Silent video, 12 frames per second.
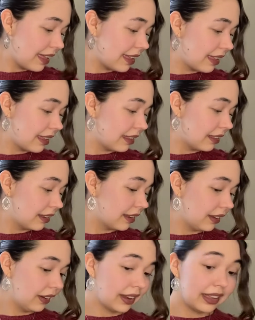And
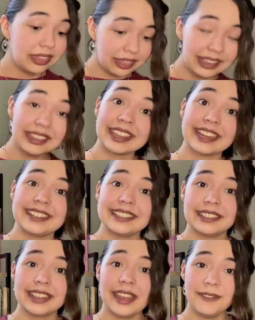I think that
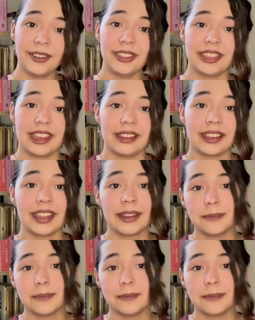is everything.